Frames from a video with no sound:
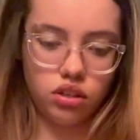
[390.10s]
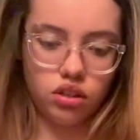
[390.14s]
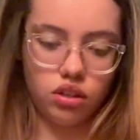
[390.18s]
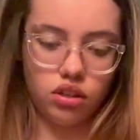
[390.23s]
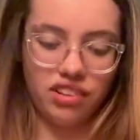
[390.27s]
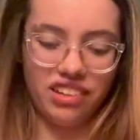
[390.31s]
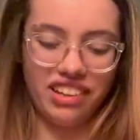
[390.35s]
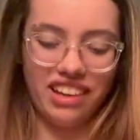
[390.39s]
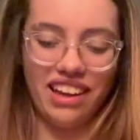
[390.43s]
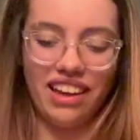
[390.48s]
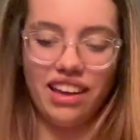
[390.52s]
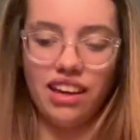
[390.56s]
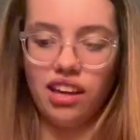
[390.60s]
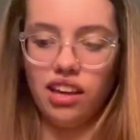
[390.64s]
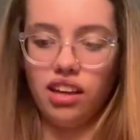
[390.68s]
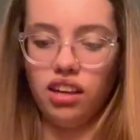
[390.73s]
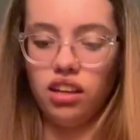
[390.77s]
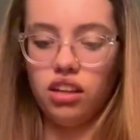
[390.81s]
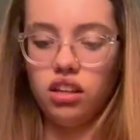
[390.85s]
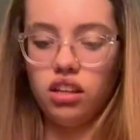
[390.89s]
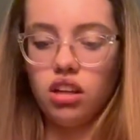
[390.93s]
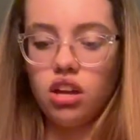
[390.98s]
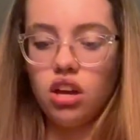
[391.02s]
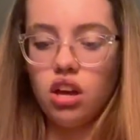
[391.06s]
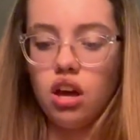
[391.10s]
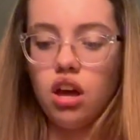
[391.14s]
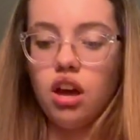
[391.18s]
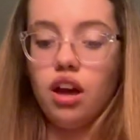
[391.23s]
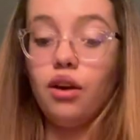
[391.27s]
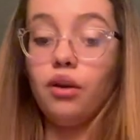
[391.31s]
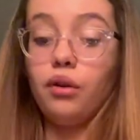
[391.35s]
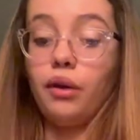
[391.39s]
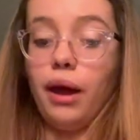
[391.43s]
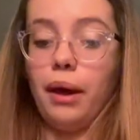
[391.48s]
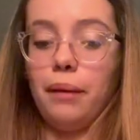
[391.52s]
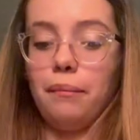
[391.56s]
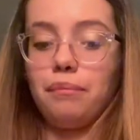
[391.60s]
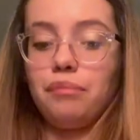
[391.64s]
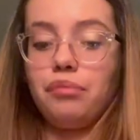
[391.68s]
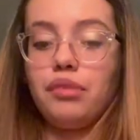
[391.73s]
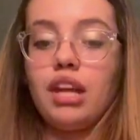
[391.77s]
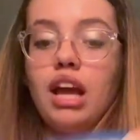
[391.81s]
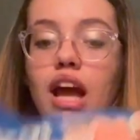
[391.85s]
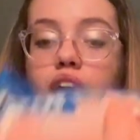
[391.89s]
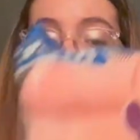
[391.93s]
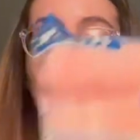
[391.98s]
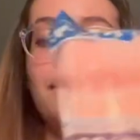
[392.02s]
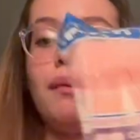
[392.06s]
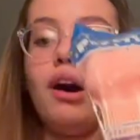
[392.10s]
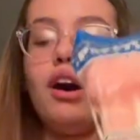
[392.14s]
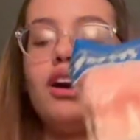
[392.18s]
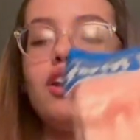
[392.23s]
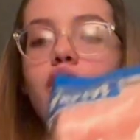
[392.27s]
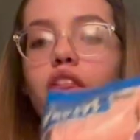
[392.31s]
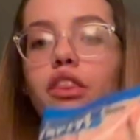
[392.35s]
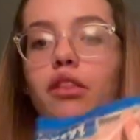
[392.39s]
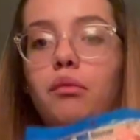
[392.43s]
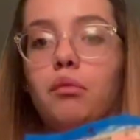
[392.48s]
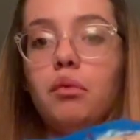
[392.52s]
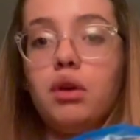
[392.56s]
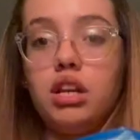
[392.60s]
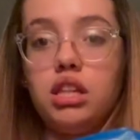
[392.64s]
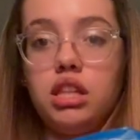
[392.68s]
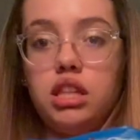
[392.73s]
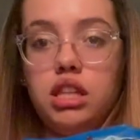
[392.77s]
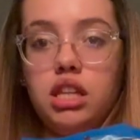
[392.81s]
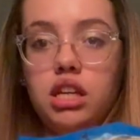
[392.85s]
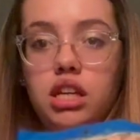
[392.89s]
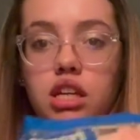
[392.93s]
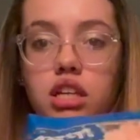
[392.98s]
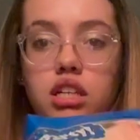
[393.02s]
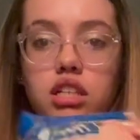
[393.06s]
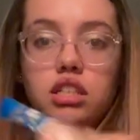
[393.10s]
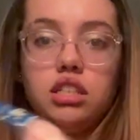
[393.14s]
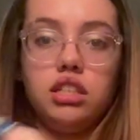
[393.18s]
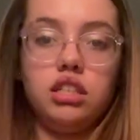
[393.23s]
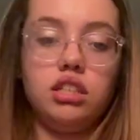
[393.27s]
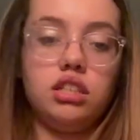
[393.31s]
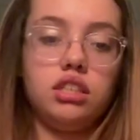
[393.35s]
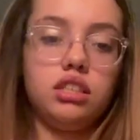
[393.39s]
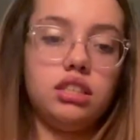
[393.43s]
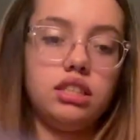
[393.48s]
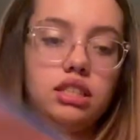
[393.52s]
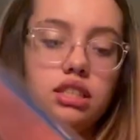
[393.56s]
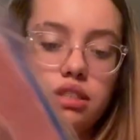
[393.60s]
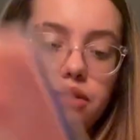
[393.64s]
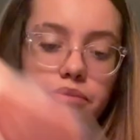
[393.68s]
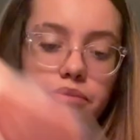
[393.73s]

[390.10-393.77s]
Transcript: Okay. Okay. I bought another one of these.